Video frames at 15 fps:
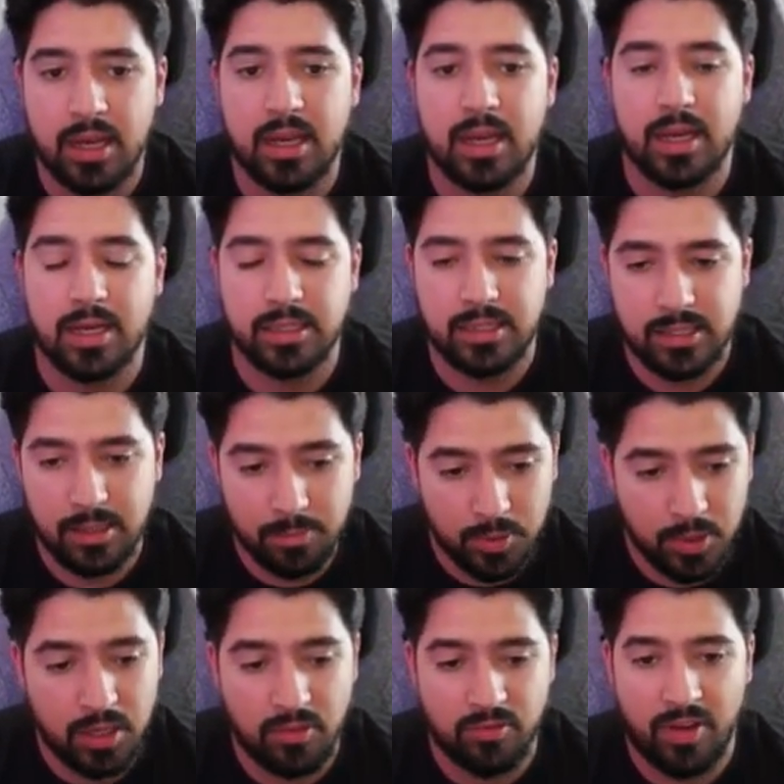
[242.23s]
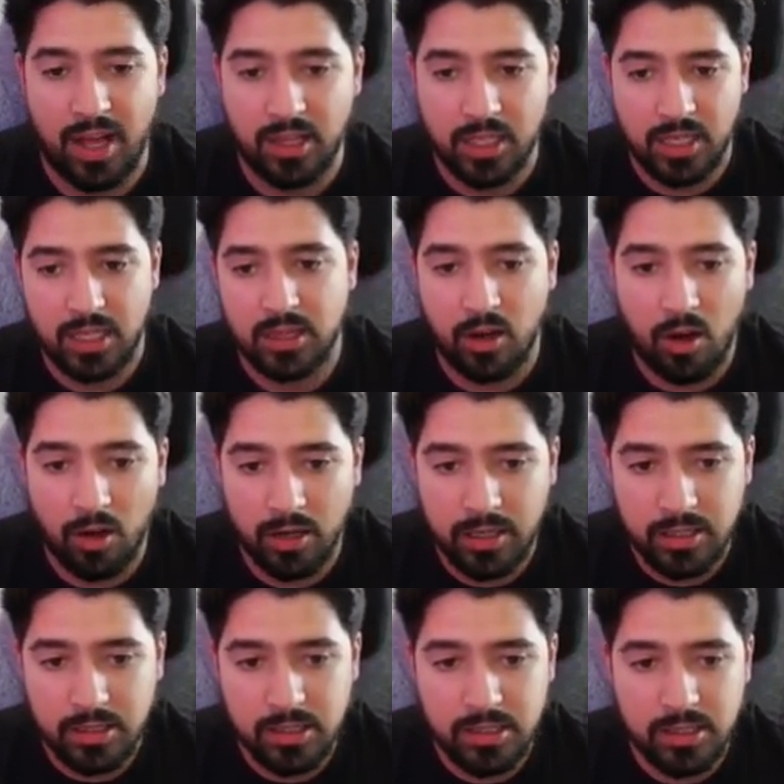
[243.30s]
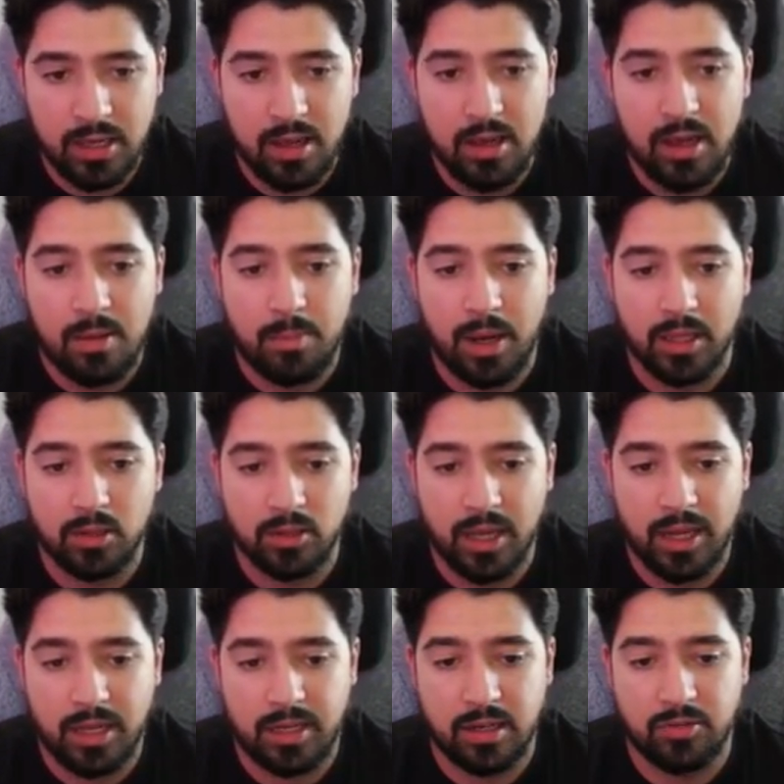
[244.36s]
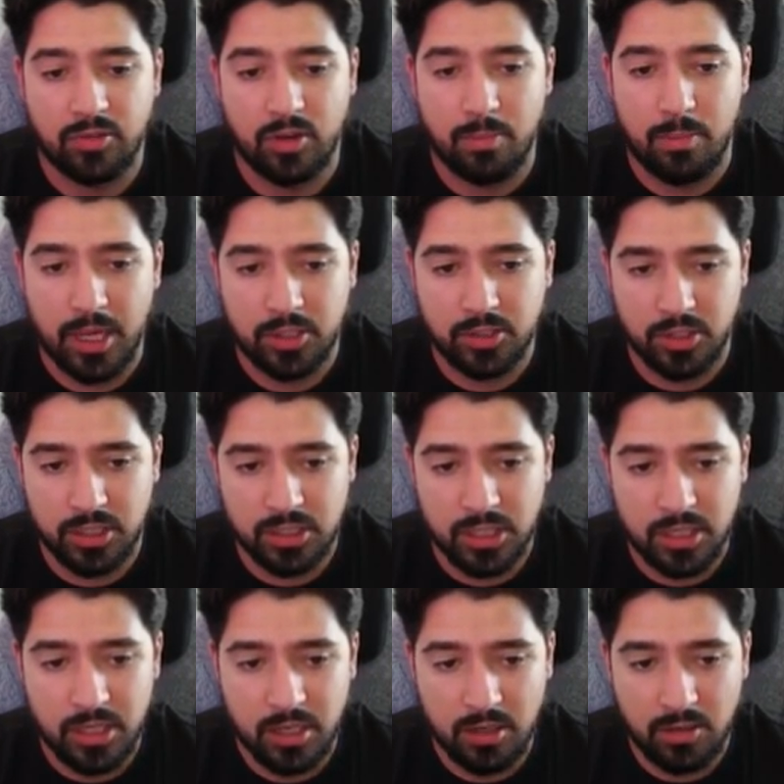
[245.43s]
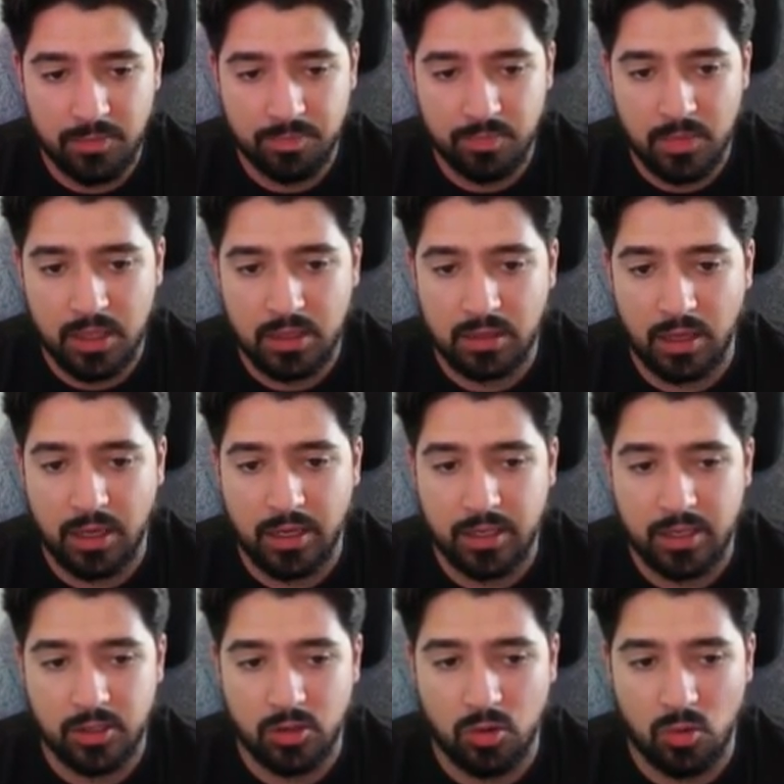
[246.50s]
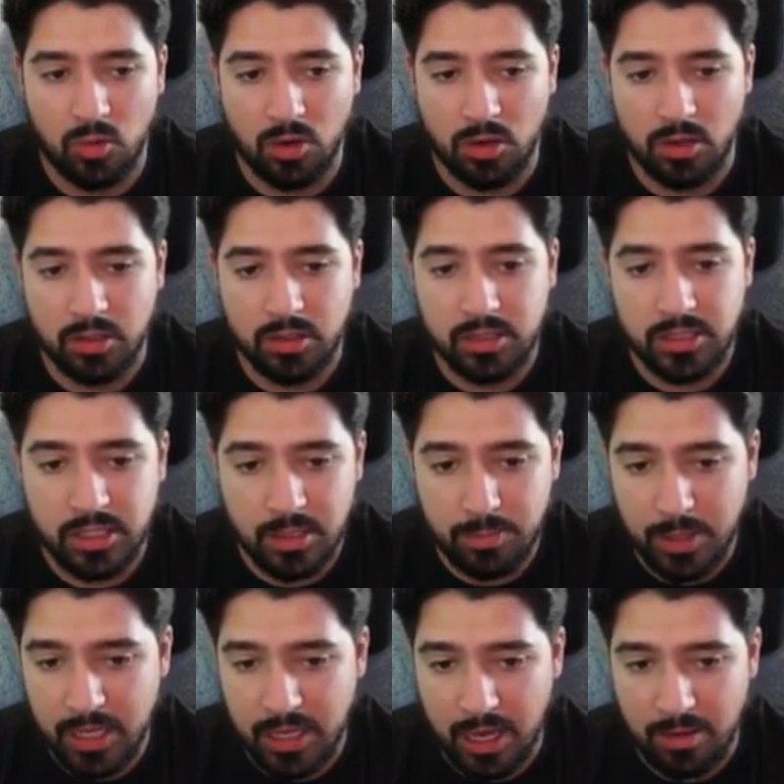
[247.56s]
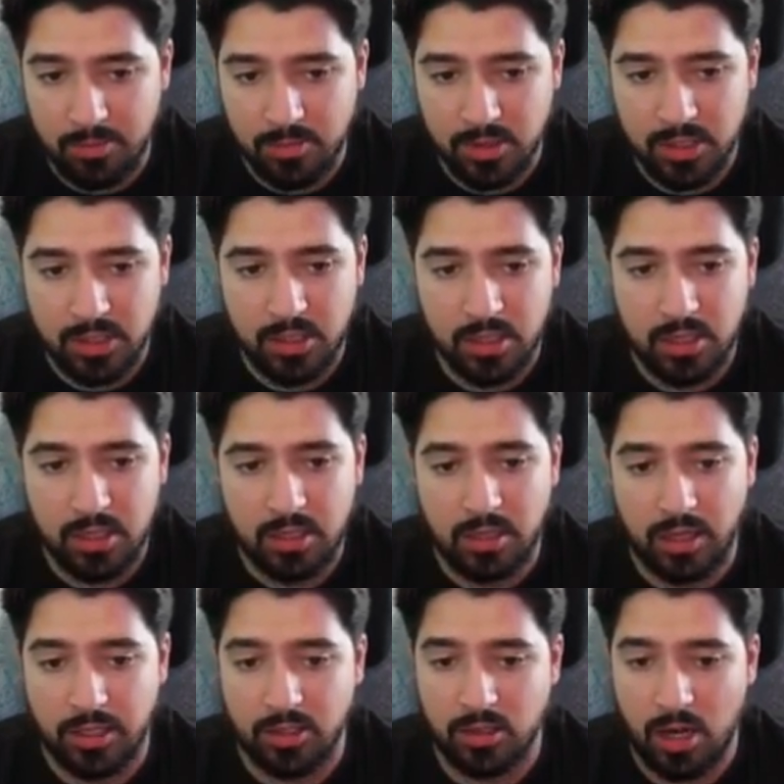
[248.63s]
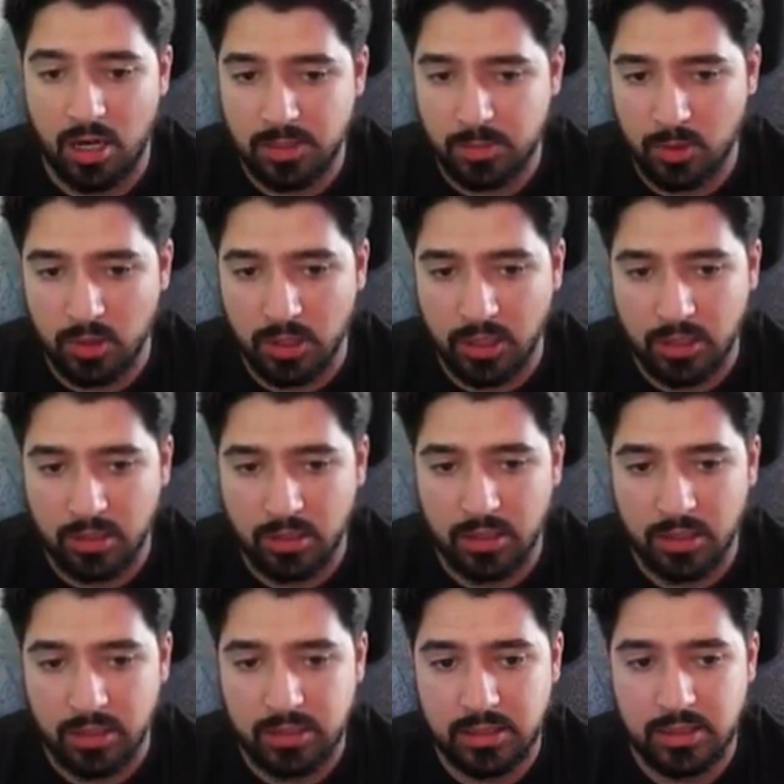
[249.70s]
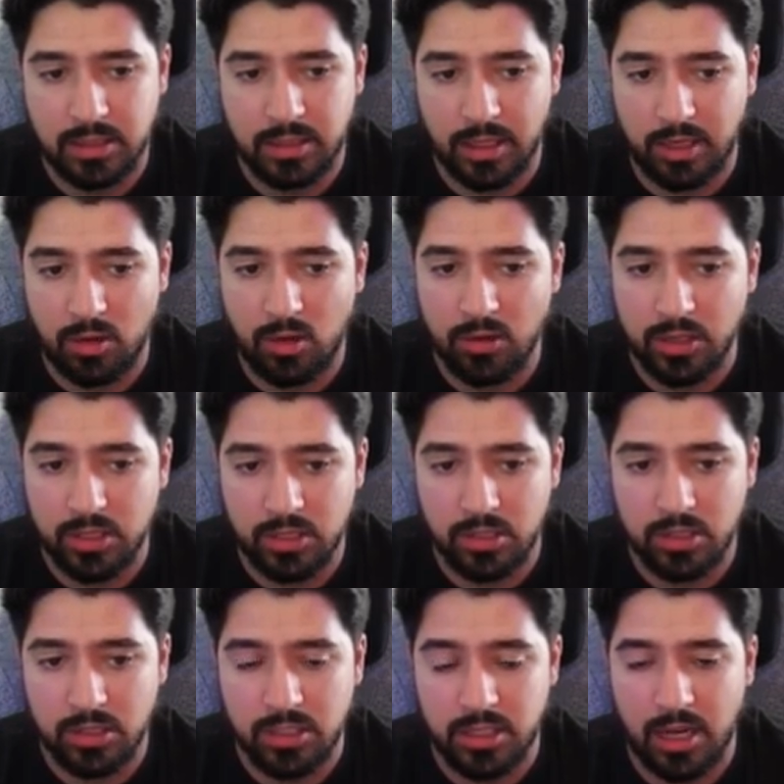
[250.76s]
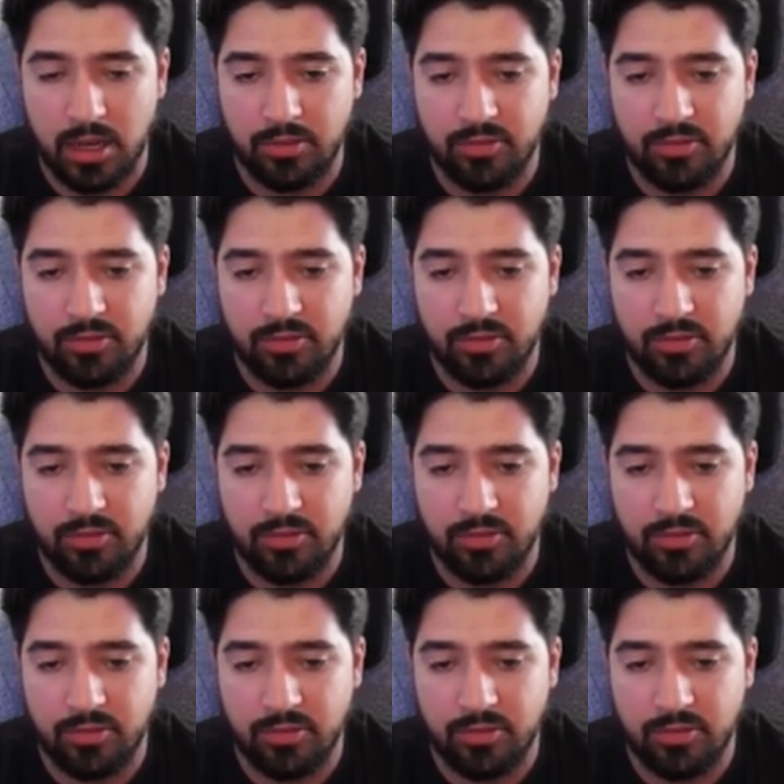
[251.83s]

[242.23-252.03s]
It's simply to validate the audience by looking at different metrics in here, like your CPMs, like your cost per link clicks, and like all this good stuff.